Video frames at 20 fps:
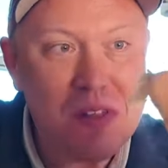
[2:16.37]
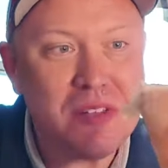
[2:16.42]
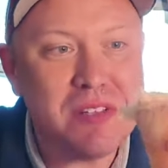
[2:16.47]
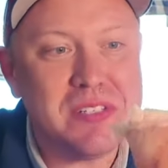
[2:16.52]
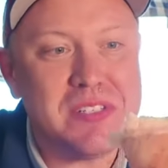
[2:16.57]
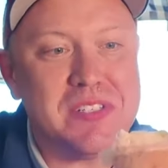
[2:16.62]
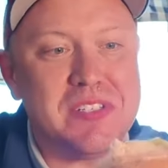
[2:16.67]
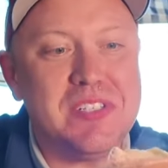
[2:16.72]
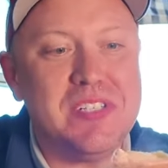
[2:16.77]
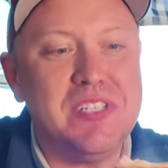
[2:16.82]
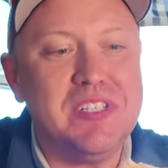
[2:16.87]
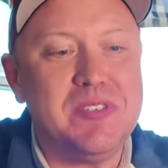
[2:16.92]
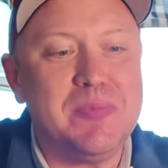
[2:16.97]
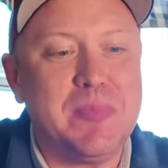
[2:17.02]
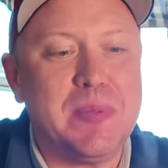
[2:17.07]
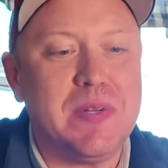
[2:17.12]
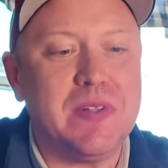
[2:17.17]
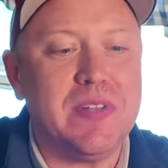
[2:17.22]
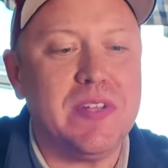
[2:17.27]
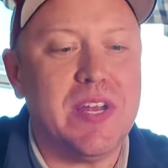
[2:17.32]
Little cheese
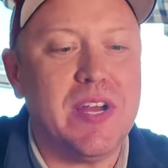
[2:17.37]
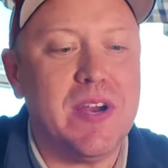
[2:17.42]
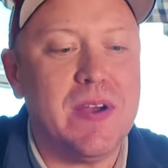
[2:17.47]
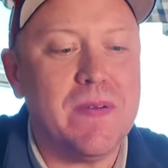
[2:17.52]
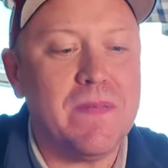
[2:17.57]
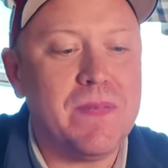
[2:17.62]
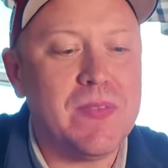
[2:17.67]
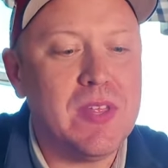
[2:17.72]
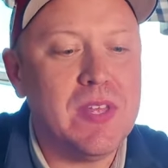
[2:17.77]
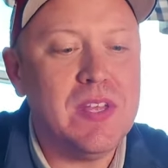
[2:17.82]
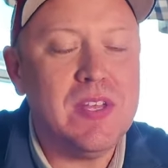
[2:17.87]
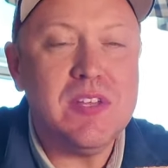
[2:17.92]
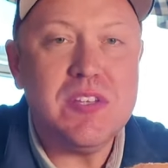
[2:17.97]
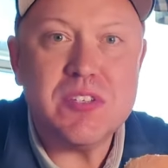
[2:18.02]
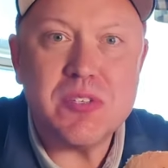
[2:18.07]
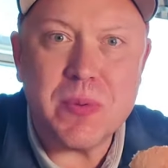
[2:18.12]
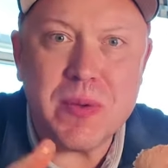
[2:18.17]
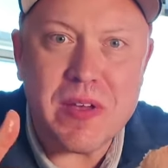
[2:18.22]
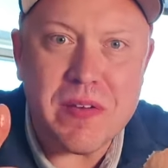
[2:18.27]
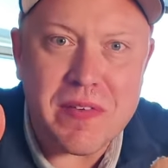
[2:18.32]
pull there.
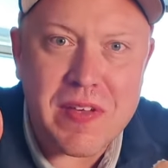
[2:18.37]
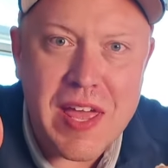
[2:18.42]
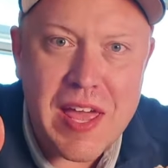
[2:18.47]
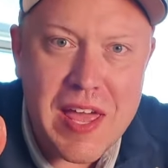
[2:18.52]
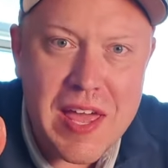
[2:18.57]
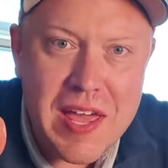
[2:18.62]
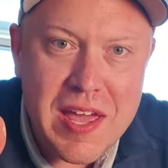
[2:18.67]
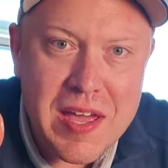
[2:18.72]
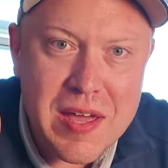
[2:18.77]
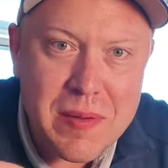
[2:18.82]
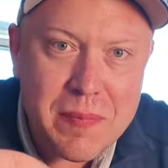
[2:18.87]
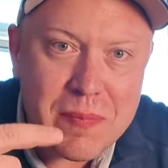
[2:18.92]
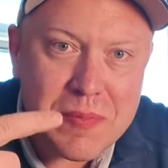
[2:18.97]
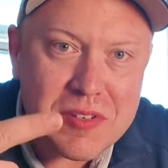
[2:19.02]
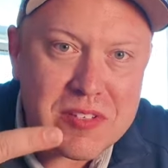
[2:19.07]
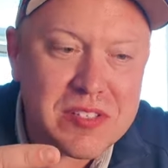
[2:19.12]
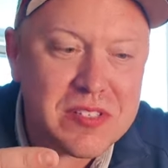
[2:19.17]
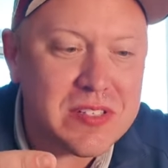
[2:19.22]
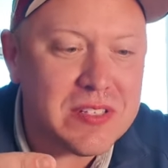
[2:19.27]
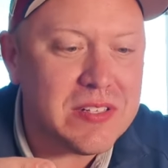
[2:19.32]
So we have
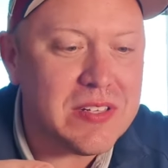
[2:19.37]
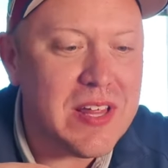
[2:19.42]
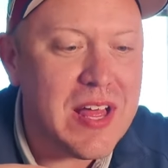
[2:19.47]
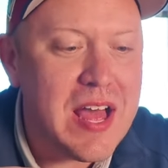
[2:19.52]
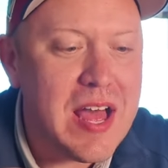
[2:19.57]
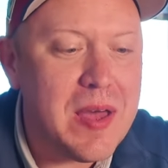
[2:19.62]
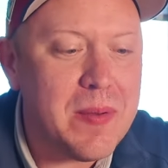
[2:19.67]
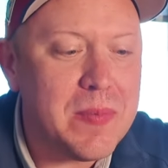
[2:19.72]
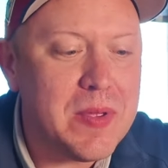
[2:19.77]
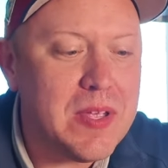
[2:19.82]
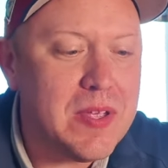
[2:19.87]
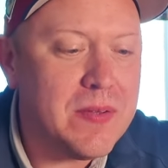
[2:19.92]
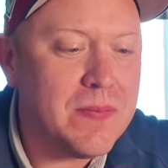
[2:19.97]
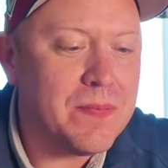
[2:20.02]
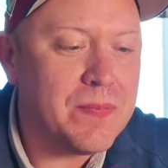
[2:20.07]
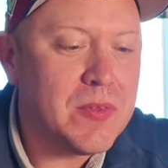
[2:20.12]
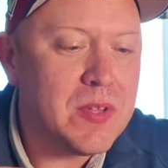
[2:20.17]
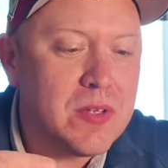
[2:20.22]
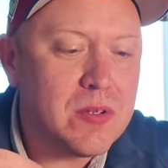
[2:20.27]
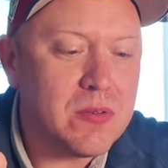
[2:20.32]
ham, salami,
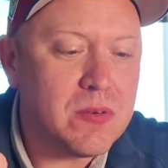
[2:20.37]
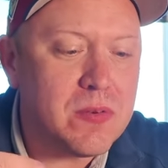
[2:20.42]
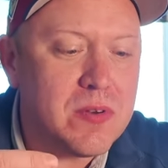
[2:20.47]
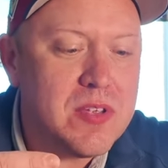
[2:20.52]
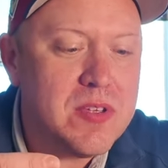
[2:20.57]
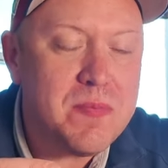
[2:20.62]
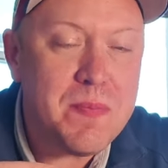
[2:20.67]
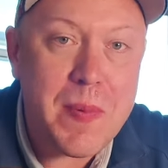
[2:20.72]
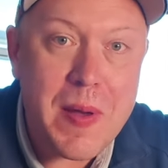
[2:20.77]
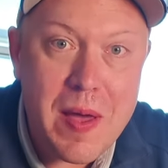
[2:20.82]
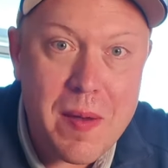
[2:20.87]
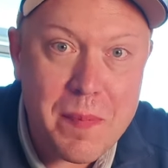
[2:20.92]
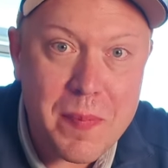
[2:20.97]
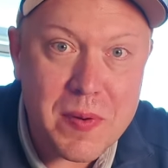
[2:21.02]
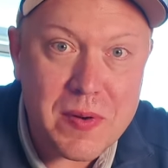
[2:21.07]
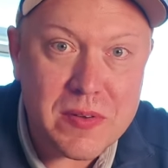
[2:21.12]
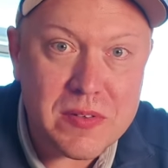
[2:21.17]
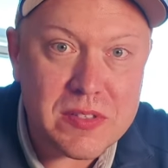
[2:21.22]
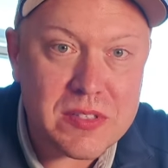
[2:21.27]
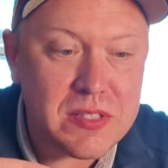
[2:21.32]
green
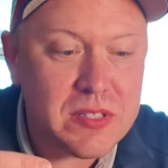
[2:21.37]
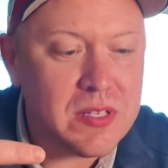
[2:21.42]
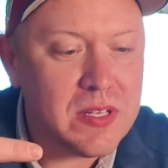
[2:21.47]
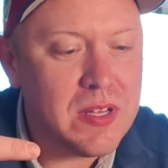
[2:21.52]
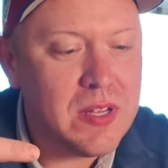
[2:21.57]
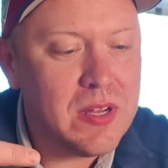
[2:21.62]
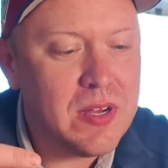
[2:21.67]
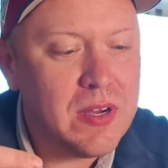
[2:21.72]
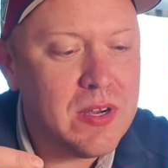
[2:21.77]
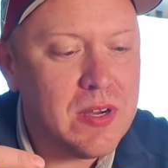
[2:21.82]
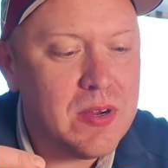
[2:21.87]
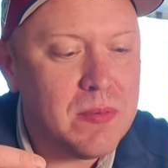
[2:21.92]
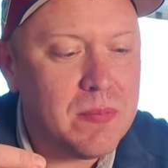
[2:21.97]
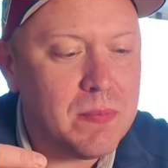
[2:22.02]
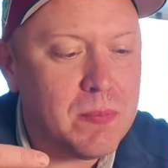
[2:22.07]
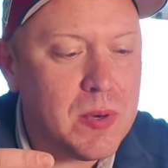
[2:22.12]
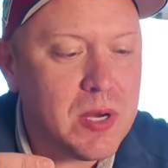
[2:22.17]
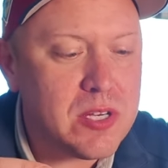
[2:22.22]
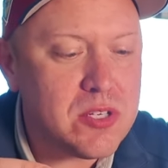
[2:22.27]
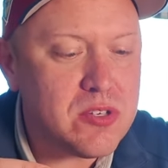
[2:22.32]
peppers,
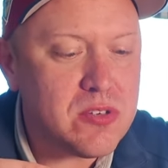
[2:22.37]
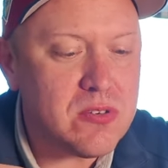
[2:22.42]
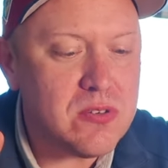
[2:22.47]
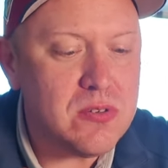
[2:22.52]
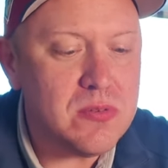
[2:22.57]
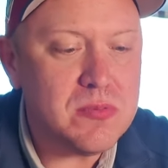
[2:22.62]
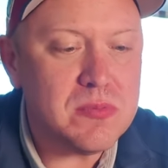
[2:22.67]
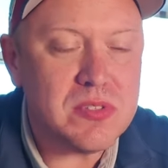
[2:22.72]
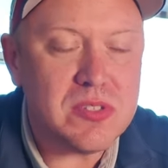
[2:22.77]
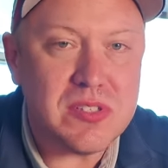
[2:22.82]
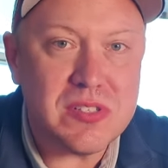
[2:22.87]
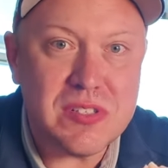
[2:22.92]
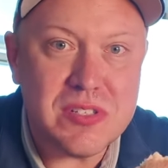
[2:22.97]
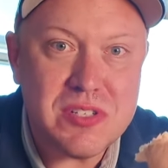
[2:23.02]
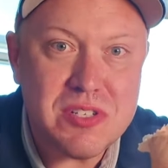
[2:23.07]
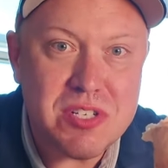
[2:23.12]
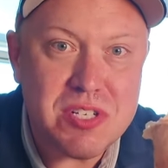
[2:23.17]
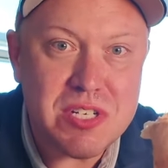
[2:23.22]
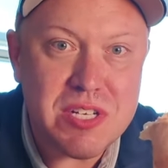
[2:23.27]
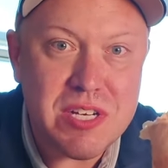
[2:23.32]
mushrooms,
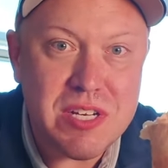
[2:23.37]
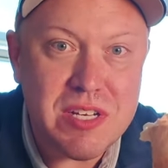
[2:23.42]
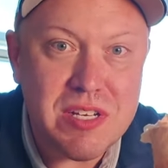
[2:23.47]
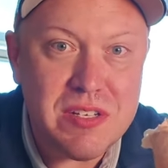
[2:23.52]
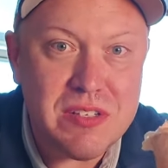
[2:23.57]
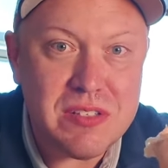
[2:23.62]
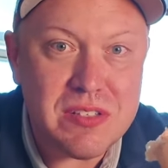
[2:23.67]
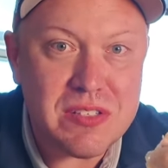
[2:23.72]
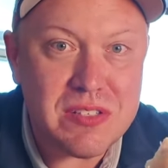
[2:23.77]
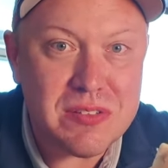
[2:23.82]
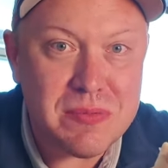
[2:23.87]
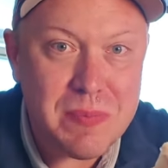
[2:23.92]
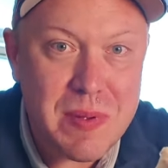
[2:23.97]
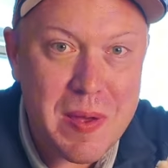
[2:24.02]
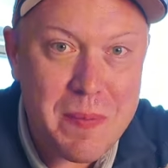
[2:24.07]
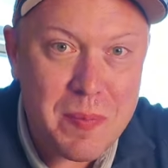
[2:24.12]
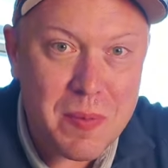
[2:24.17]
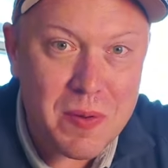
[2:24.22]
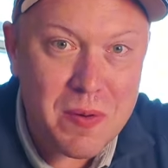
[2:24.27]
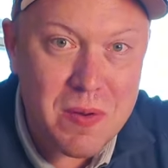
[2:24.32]
cheese,
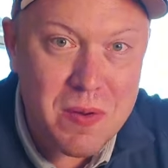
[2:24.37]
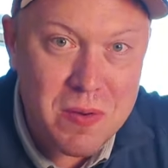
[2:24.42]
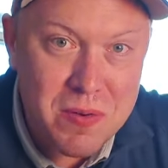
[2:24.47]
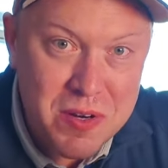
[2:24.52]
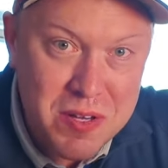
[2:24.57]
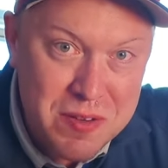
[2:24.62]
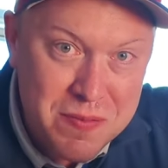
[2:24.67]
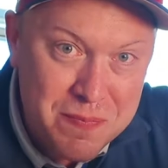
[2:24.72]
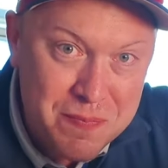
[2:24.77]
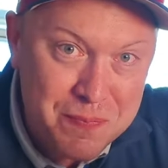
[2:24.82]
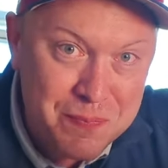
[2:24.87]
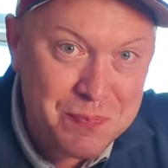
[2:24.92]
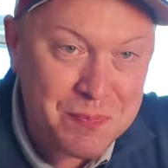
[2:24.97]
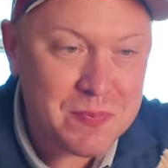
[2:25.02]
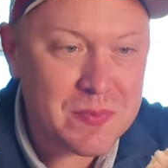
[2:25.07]
pepperoni.